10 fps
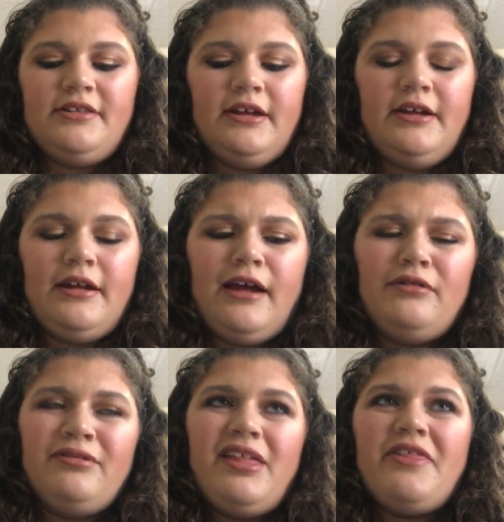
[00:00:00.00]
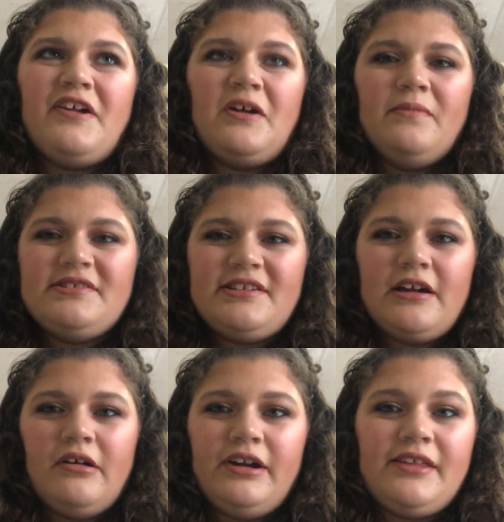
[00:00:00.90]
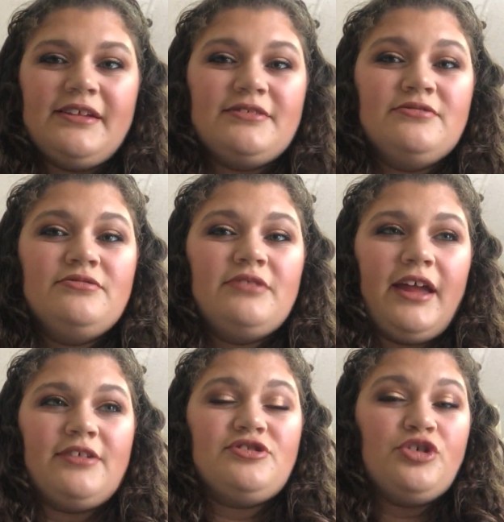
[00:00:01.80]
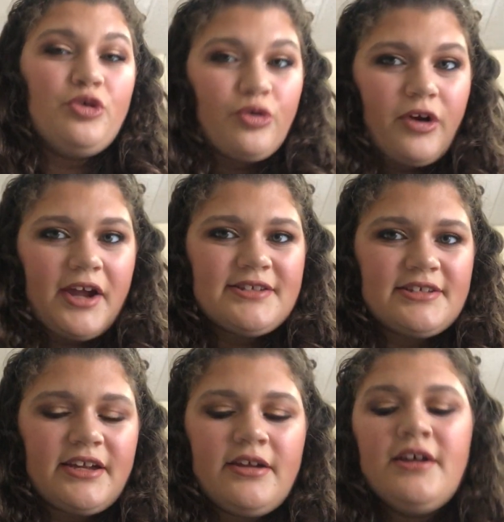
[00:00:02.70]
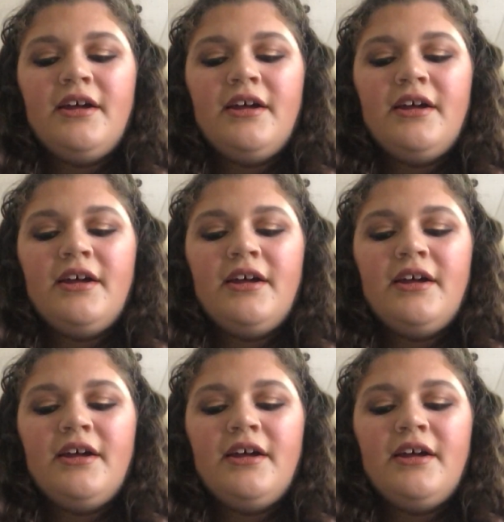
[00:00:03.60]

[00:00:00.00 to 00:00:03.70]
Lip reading: then I don't really think you're missing out on anything like too crazy,